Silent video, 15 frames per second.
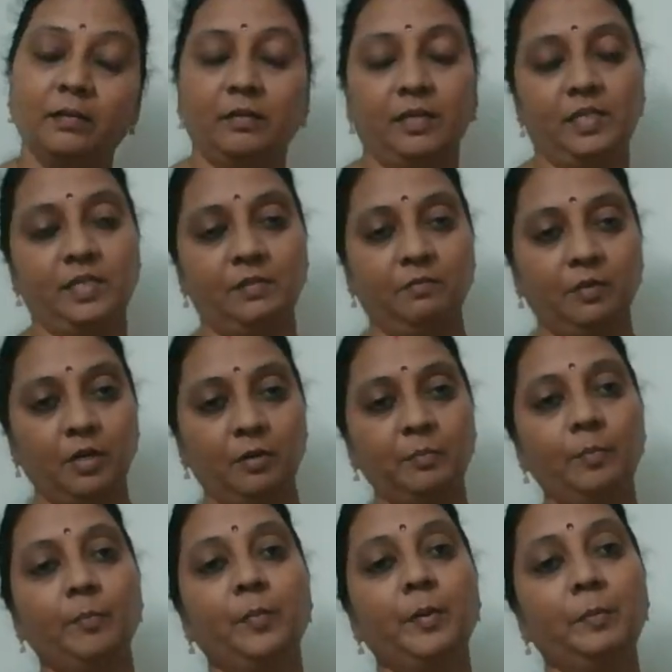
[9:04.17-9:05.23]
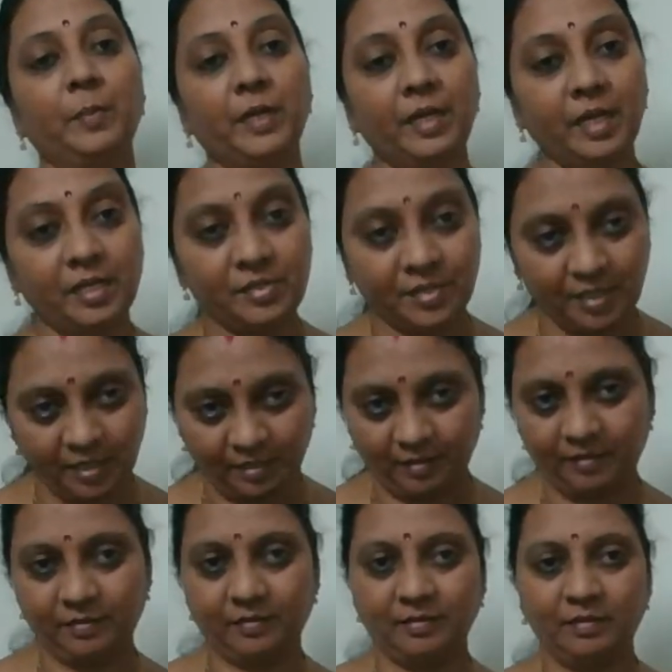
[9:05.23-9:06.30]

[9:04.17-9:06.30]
is a verb, preparation.